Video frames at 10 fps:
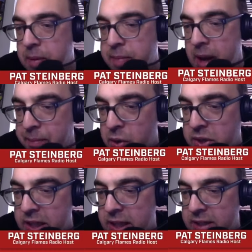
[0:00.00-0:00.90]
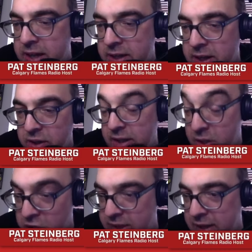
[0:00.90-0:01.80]
Benn. Personally,
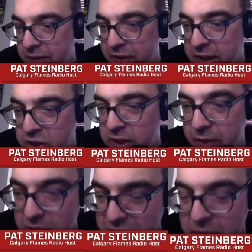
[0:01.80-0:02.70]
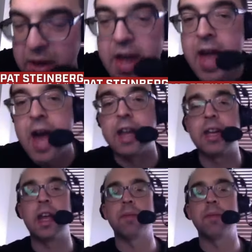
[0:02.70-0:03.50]
she says I think he should have also had a game